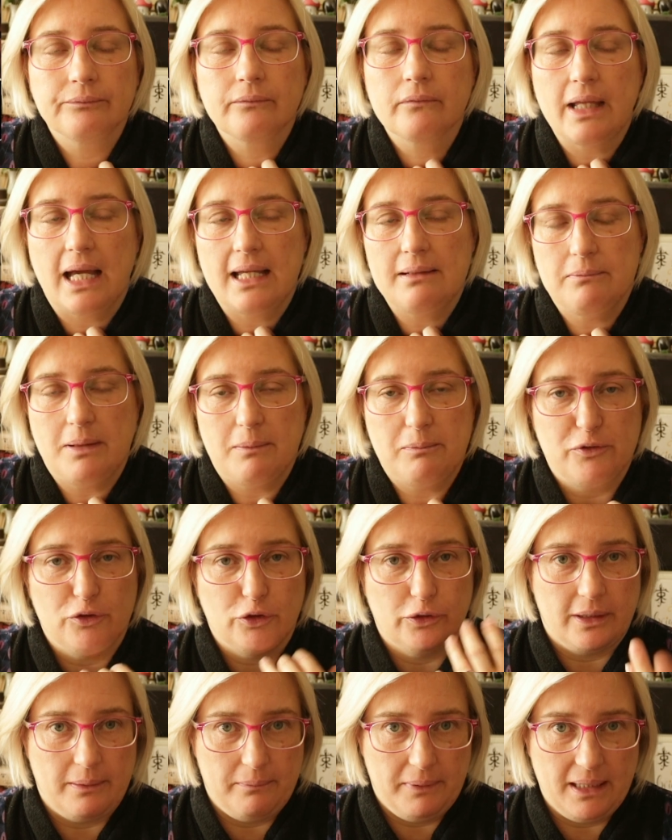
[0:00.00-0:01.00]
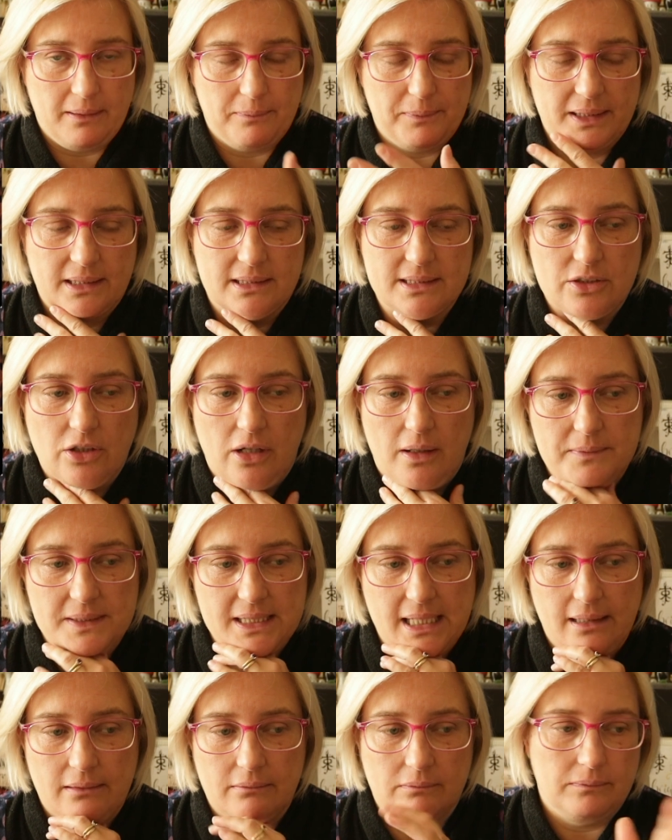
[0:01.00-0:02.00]
They hadn't met before and they met up at this crime
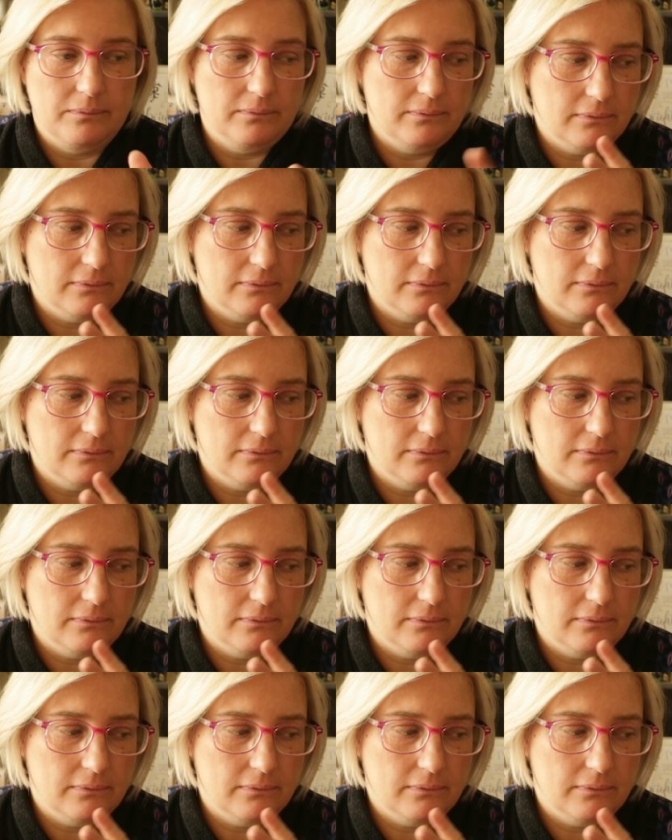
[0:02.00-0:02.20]
scene,